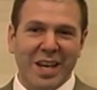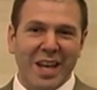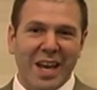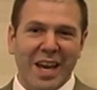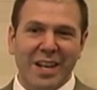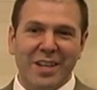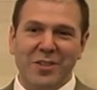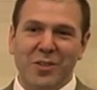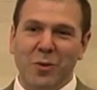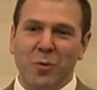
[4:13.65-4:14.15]

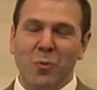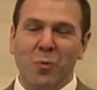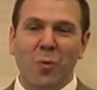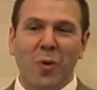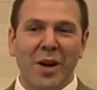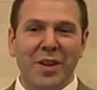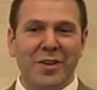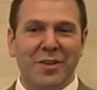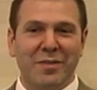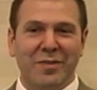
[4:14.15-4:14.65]
And it's a
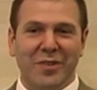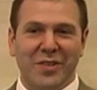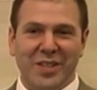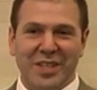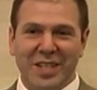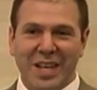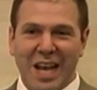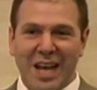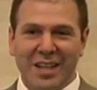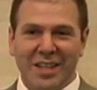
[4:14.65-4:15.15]
wonderful
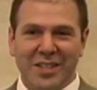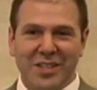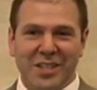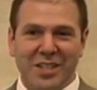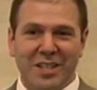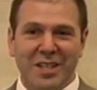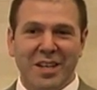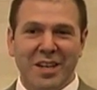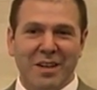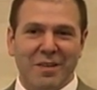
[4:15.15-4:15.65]

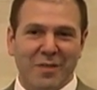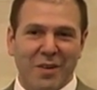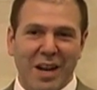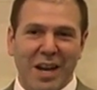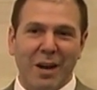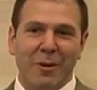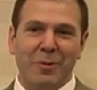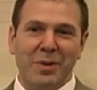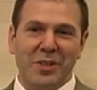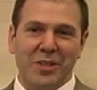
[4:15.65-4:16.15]
analogy for
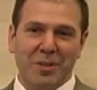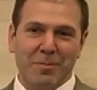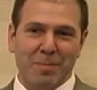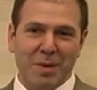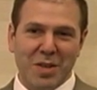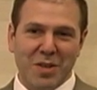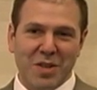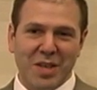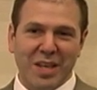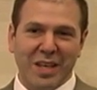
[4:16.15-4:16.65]
how we should
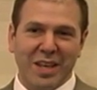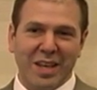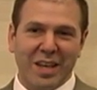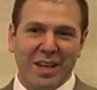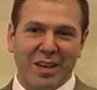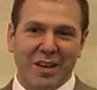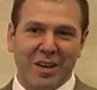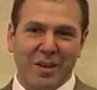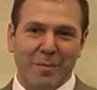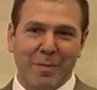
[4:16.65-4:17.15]
be
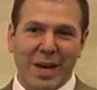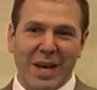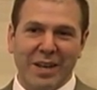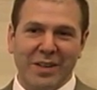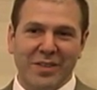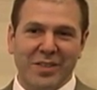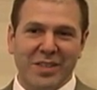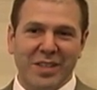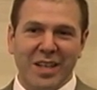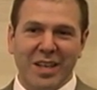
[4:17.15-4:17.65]
thinking
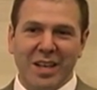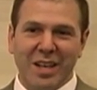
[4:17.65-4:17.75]
about